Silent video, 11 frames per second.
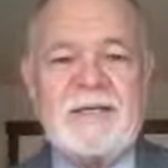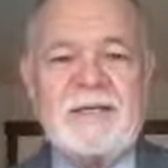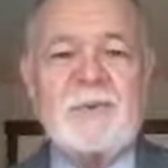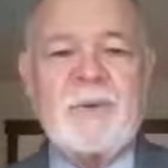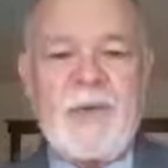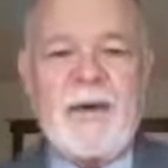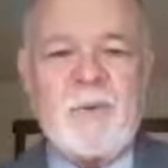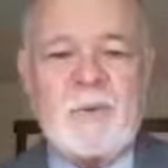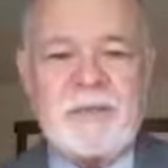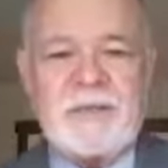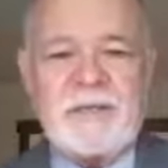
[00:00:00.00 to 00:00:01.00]
to allow
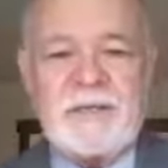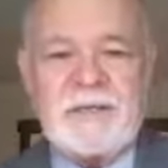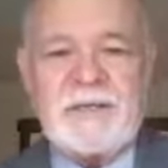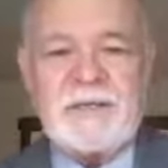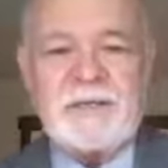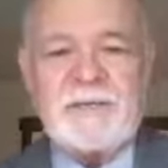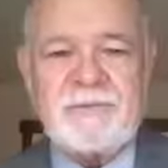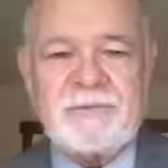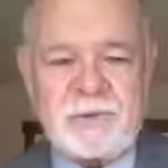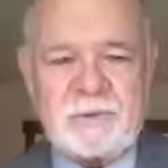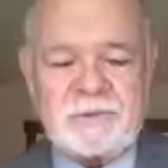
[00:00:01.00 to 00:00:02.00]
women to
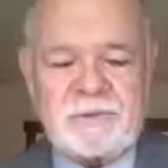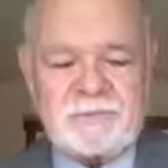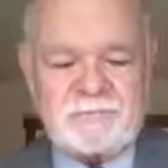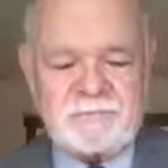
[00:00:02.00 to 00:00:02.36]
vote.